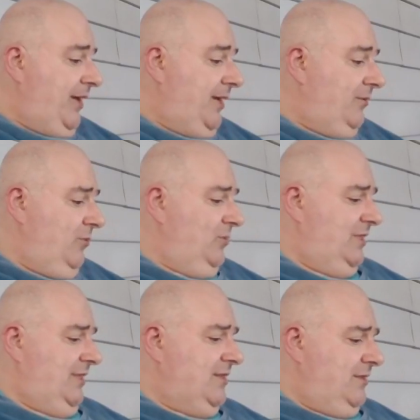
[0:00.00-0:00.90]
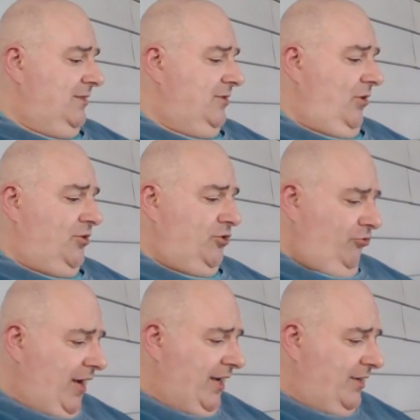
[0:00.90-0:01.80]
and whose senses are
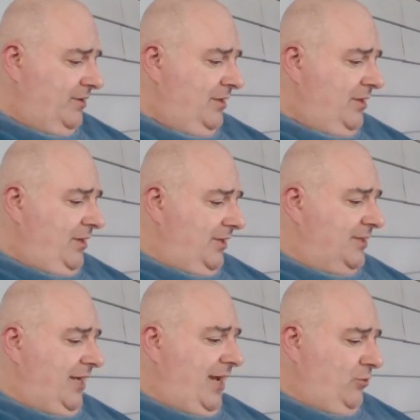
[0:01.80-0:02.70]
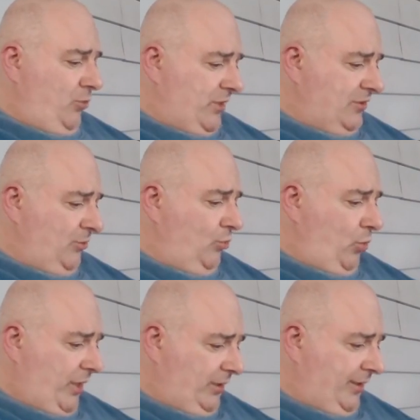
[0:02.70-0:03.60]
trained, attain wisdom
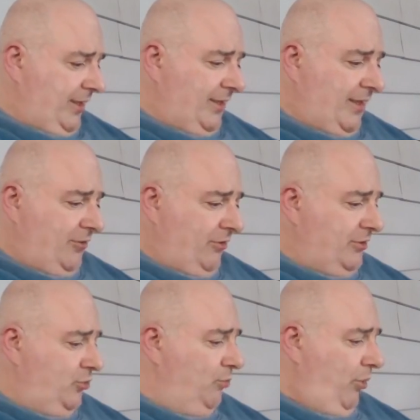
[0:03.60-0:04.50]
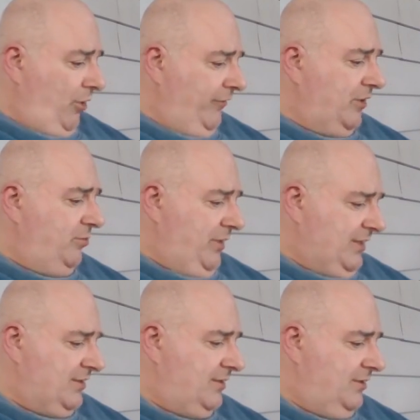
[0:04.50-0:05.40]
quickly and enter into perfect
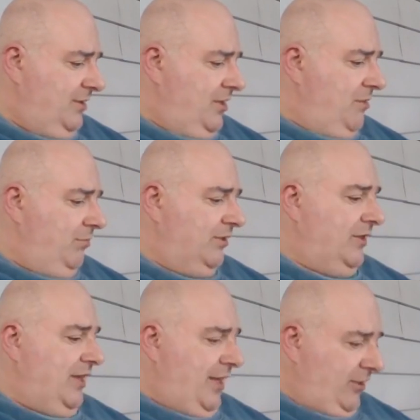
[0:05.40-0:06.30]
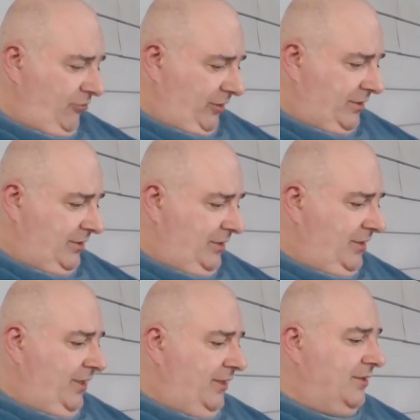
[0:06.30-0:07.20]
peace. But the ignorant,
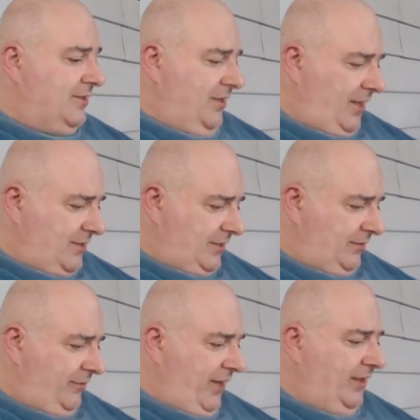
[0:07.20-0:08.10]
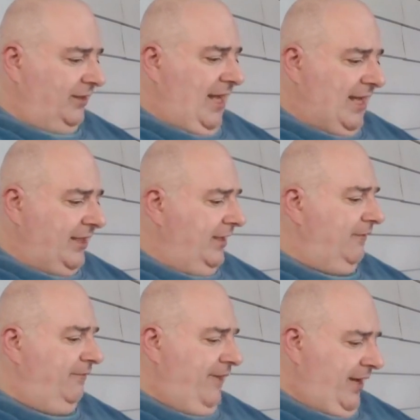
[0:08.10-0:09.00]
indecisive, and lacking in
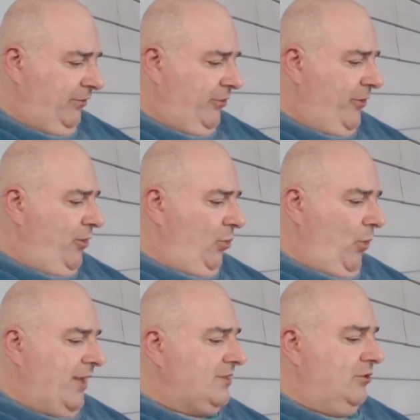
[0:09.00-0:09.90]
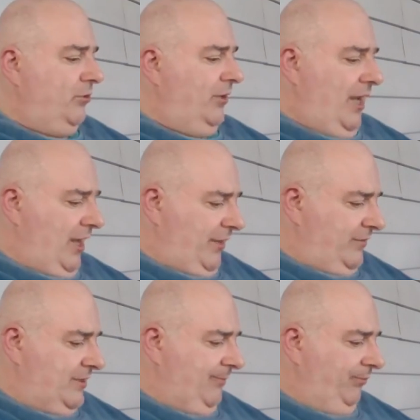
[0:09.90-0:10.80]
faith waste their
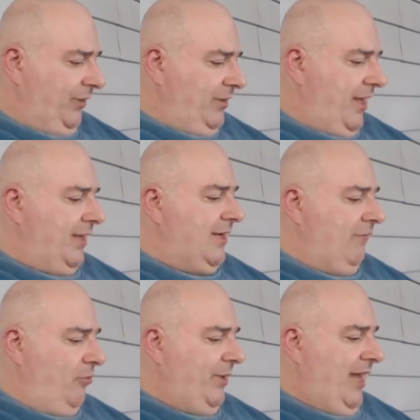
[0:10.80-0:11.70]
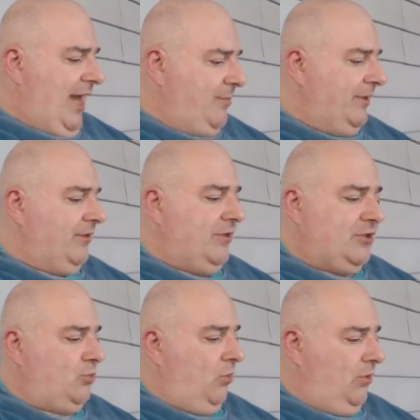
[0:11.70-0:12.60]
lives. They can never be happy in
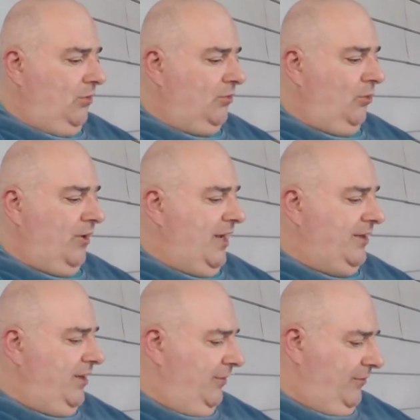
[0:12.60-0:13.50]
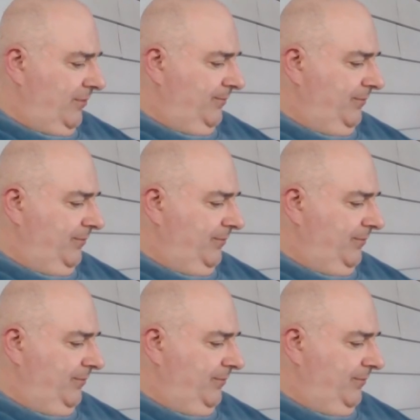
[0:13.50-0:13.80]
this world or any other.